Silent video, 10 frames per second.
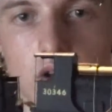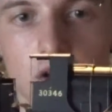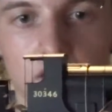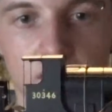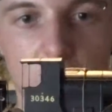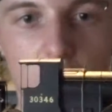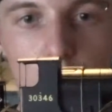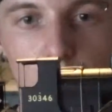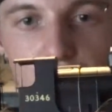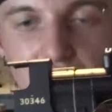It's
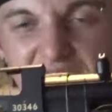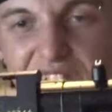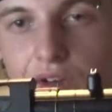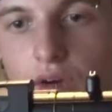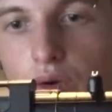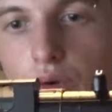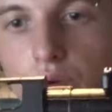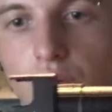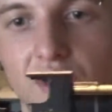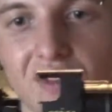a 060
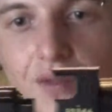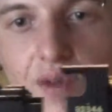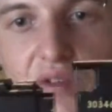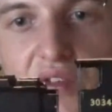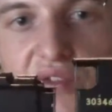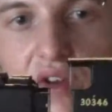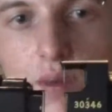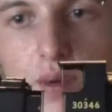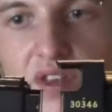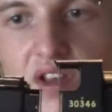with a
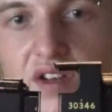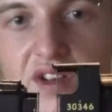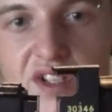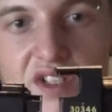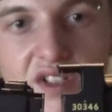3-wheel tender.